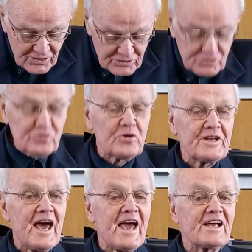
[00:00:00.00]
Do
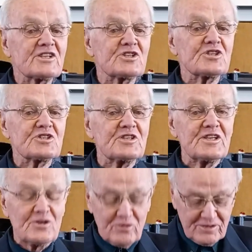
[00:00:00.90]
not
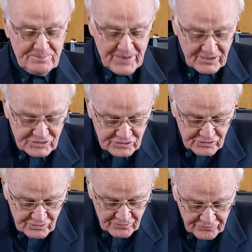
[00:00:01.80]
anxiously look about
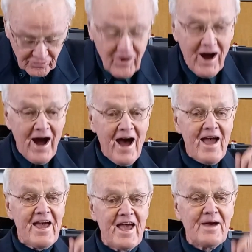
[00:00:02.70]
you, for I
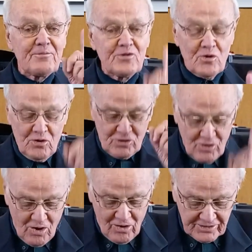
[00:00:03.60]
am your
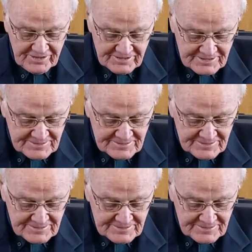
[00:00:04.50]
God.